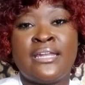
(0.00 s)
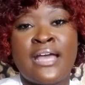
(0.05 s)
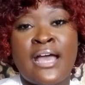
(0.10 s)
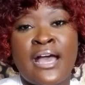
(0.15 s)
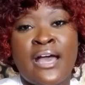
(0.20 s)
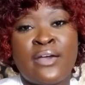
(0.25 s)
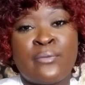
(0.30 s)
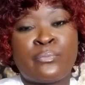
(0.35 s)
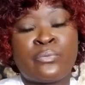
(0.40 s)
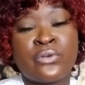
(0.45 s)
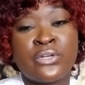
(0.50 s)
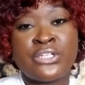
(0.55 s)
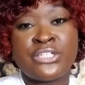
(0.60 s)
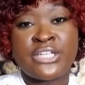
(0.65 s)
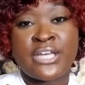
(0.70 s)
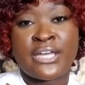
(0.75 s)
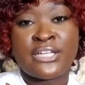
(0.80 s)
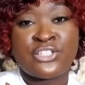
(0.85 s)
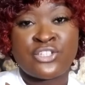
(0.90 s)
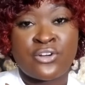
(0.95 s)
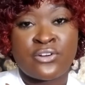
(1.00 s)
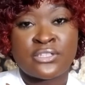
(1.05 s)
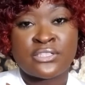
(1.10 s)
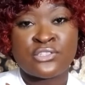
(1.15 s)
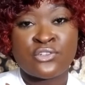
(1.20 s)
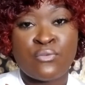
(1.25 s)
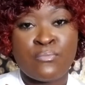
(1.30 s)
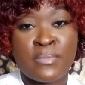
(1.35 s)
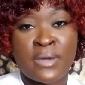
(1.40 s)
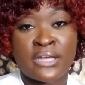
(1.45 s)
I appreciate y'all
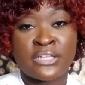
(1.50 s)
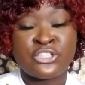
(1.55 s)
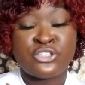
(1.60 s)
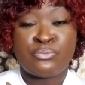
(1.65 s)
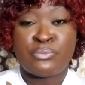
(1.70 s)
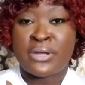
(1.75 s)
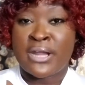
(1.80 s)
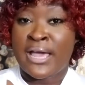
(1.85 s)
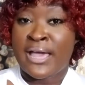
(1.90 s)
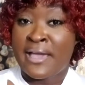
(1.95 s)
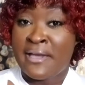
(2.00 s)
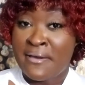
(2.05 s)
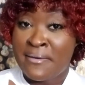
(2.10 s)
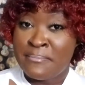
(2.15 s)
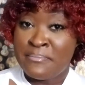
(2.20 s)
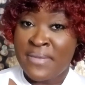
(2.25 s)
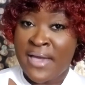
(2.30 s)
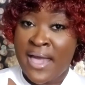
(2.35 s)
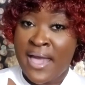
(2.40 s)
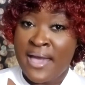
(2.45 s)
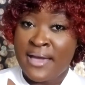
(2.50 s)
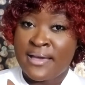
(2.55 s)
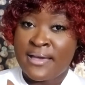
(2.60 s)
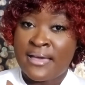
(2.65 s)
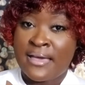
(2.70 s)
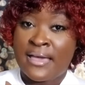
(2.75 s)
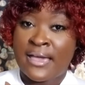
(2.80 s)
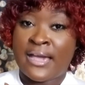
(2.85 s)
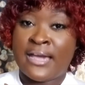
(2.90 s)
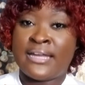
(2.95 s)
so much. But I am back,
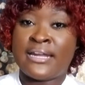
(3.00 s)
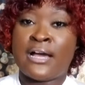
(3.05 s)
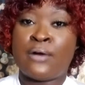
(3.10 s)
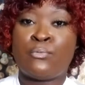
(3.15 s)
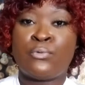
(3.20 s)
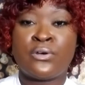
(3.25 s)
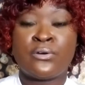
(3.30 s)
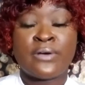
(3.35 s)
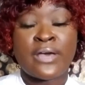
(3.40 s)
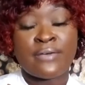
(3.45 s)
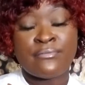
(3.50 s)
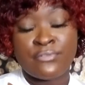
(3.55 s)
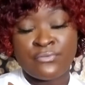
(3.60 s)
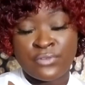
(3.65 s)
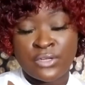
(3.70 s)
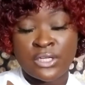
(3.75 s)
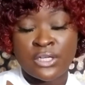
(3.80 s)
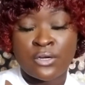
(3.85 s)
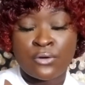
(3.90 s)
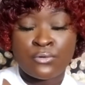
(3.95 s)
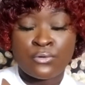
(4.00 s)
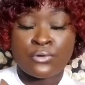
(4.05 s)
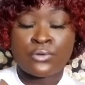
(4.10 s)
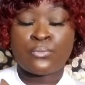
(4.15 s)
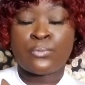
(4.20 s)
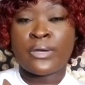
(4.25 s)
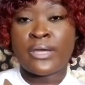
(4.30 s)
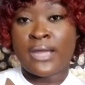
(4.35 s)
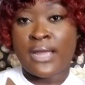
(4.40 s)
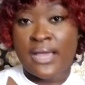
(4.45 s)
and I will have a video on
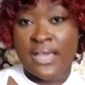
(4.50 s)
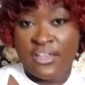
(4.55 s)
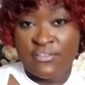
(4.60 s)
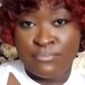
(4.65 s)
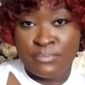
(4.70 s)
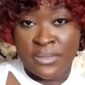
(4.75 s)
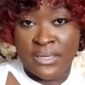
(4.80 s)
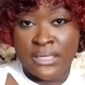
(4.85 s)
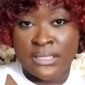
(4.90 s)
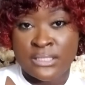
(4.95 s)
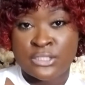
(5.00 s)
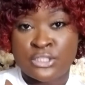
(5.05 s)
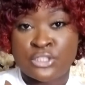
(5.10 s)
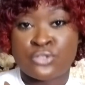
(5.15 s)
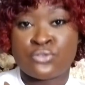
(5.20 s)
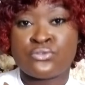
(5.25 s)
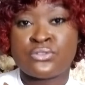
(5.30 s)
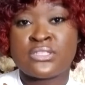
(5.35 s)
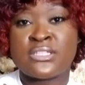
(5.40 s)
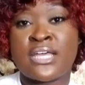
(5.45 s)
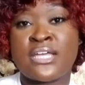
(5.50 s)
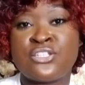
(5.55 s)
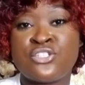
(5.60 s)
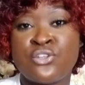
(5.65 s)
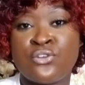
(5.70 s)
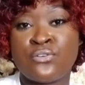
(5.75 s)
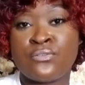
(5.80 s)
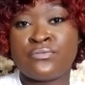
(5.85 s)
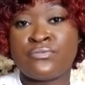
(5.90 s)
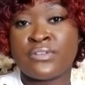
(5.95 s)
where I have been, so stay
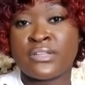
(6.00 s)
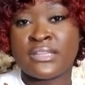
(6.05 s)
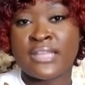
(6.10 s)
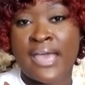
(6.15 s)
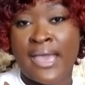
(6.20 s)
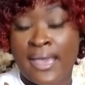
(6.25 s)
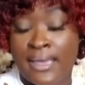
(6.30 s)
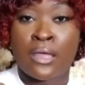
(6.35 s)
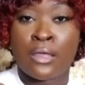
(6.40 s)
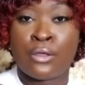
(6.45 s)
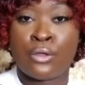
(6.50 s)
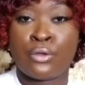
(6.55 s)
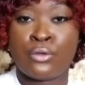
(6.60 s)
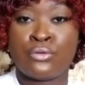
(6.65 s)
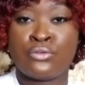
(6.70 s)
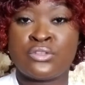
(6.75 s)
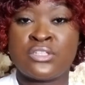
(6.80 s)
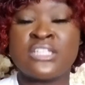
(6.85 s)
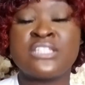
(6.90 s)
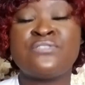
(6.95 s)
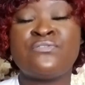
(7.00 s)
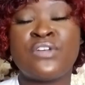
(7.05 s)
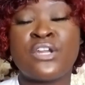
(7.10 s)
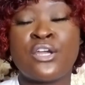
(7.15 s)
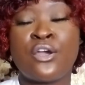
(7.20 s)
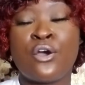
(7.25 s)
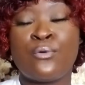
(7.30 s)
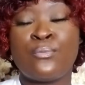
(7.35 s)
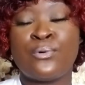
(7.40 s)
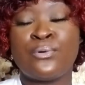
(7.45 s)
tuned for that. This
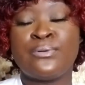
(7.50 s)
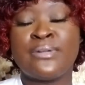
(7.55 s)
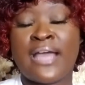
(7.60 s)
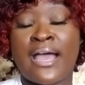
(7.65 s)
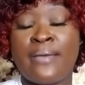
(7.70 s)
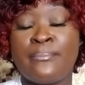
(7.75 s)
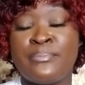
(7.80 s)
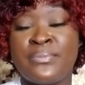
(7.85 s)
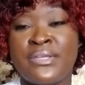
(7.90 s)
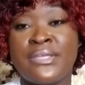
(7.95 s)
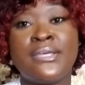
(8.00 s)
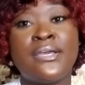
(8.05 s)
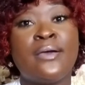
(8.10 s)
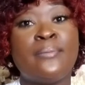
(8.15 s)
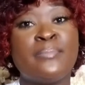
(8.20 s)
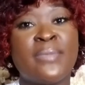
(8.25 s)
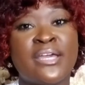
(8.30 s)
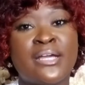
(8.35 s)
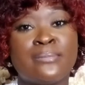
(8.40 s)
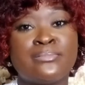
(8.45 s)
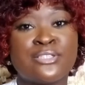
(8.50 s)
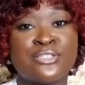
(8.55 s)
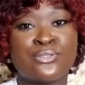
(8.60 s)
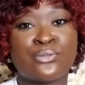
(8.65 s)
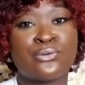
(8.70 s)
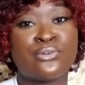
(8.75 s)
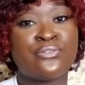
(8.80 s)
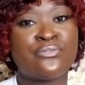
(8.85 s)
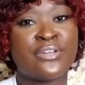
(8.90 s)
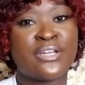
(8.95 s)
video will not be a makeup
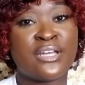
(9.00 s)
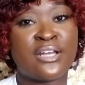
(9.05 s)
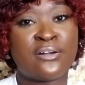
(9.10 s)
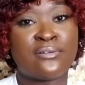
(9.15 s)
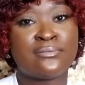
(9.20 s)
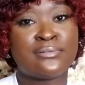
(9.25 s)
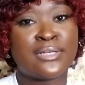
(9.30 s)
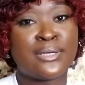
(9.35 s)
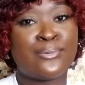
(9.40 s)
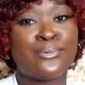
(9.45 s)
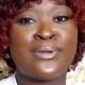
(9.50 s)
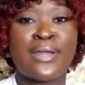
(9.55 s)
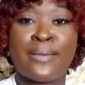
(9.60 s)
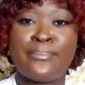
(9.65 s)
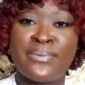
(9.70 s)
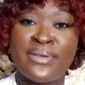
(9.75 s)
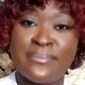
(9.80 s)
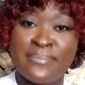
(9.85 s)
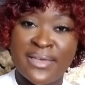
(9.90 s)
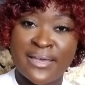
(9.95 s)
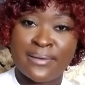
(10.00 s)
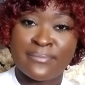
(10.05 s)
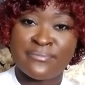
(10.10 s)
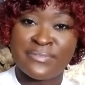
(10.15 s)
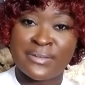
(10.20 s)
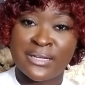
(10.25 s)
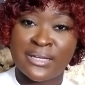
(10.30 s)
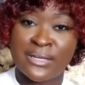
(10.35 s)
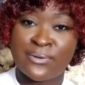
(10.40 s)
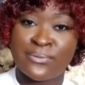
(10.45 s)
tutorial video. It will not be a makeup
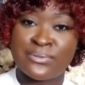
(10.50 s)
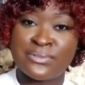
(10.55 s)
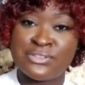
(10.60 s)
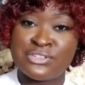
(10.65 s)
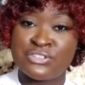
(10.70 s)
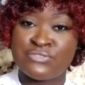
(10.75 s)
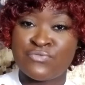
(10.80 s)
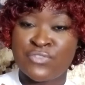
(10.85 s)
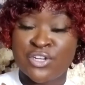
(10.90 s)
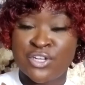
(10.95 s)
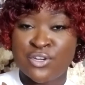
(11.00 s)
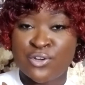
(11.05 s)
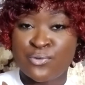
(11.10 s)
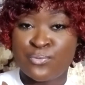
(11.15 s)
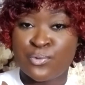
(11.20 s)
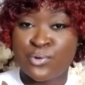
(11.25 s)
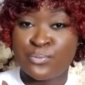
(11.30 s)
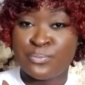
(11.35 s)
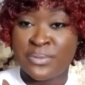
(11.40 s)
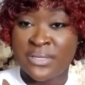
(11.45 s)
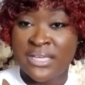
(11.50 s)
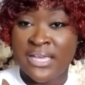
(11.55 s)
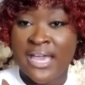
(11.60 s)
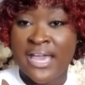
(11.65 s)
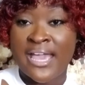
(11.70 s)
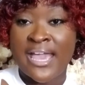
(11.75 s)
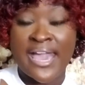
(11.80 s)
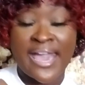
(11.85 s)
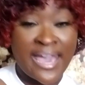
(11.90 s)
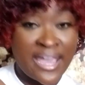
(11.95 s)
video. This video will be
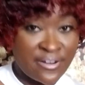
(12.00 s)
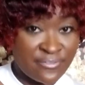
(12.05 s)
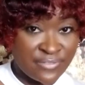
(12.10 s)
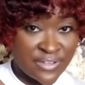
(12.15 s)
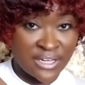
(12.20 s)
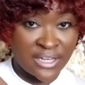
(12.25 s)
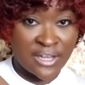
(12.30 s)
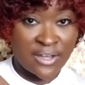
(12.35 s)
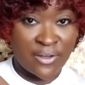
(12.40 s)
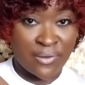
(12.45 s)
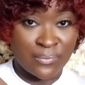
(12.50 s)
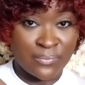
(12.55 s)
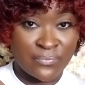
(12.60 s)
a hair video.